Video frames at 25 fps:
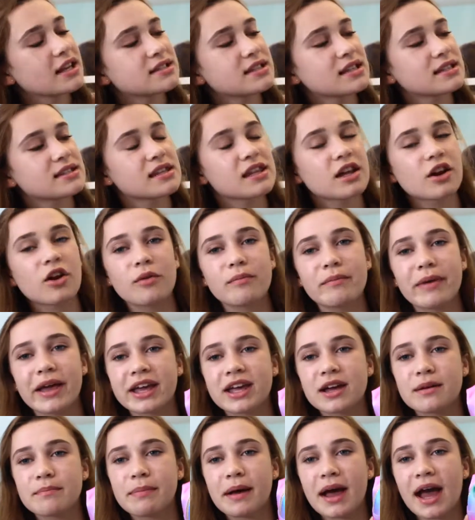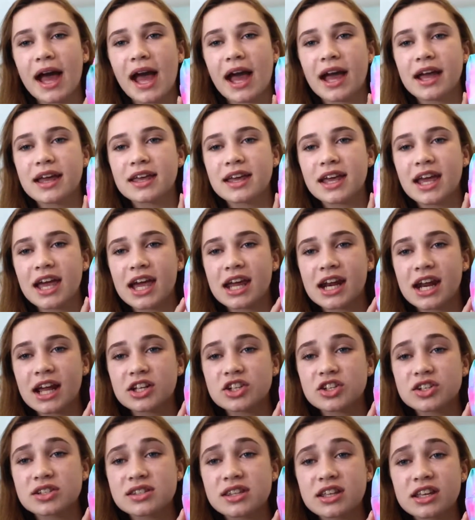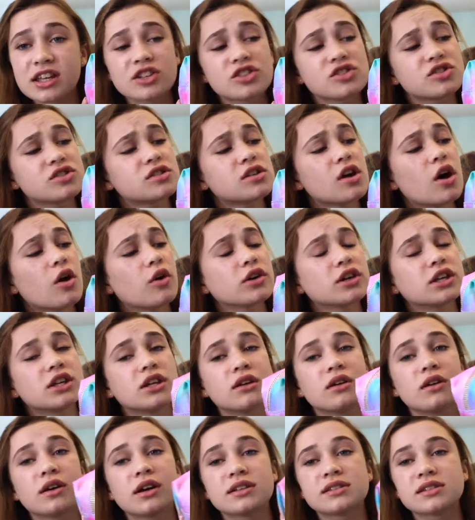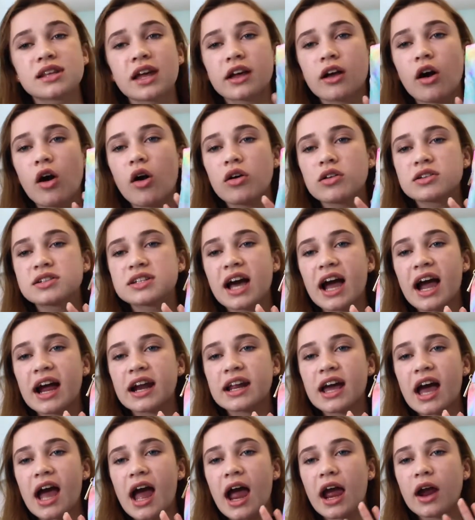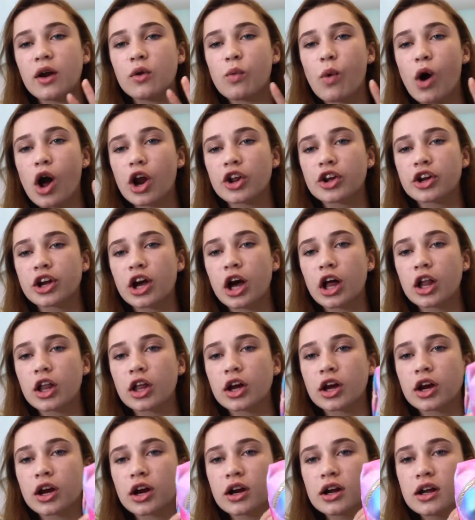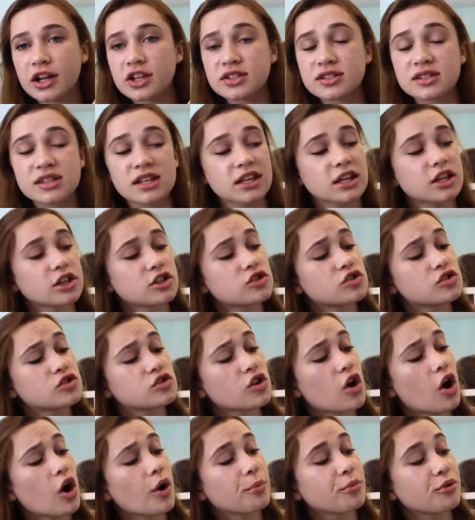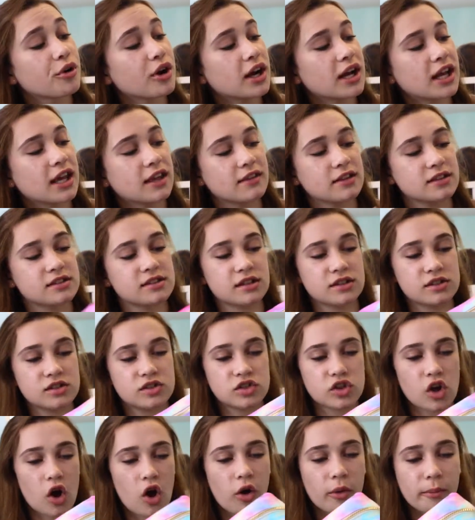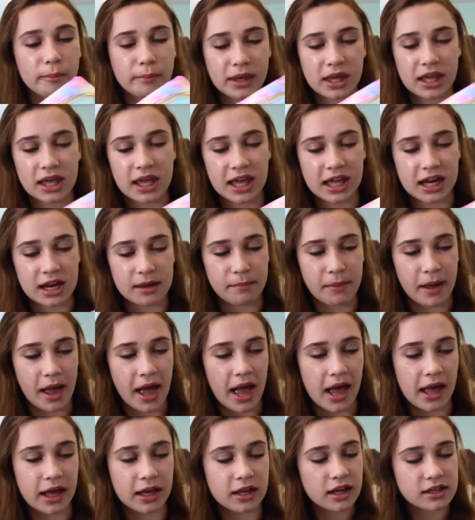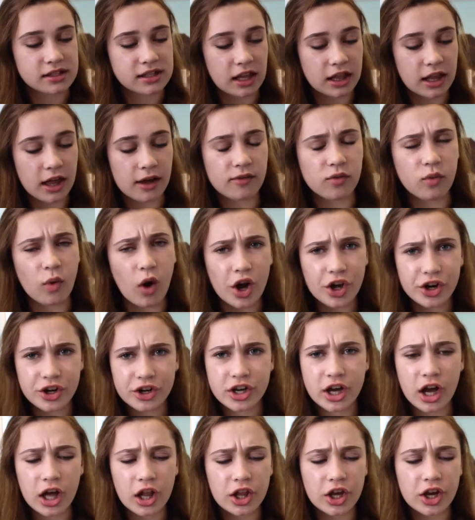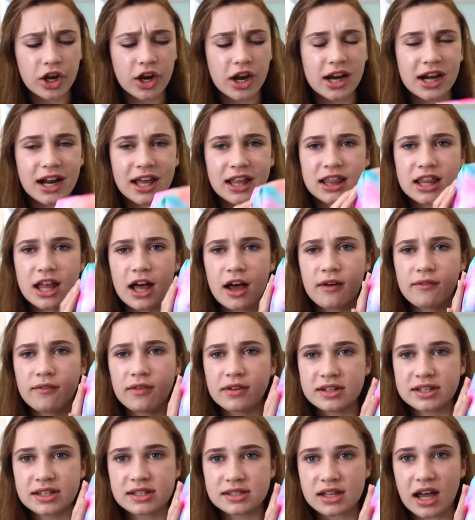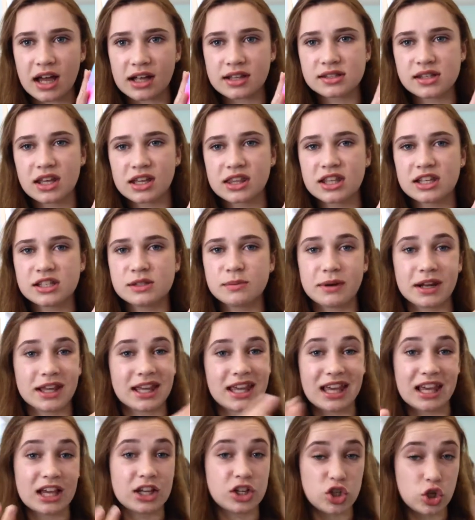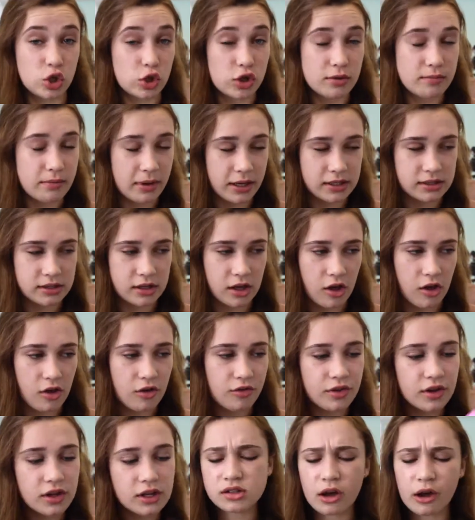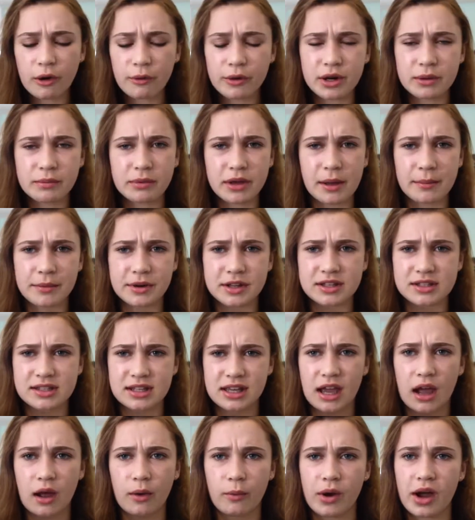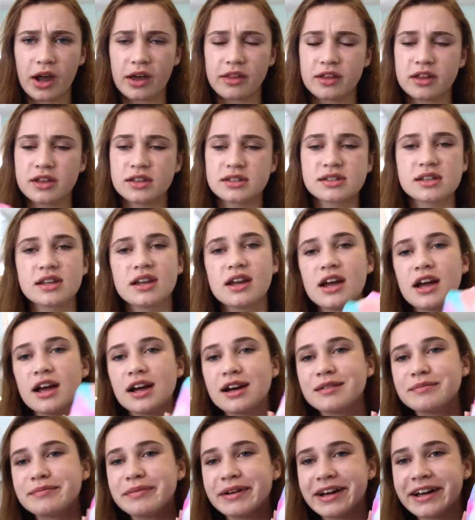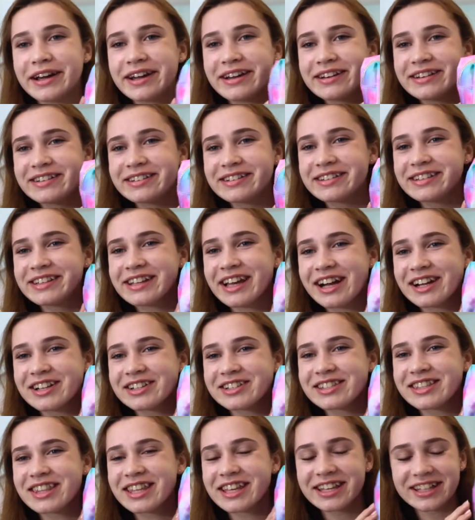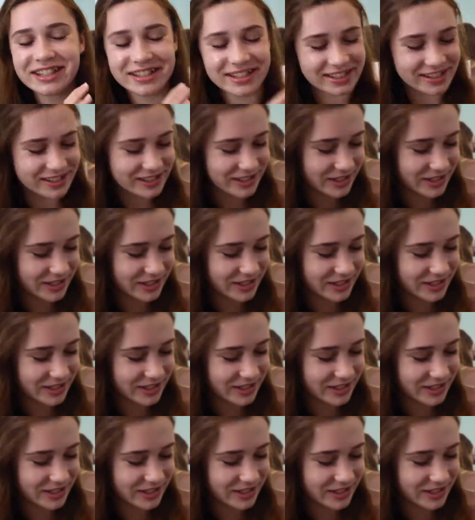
It's this little makeup bag, and I just think it's so cute. It's like all tie-dye and watercolor. I just think it's so pretty, and this is so me in a bag because I love watercolor and I love designs like this, but I can't do them myself, so I wouldn't be able to DIY this. But yeah, I just think it's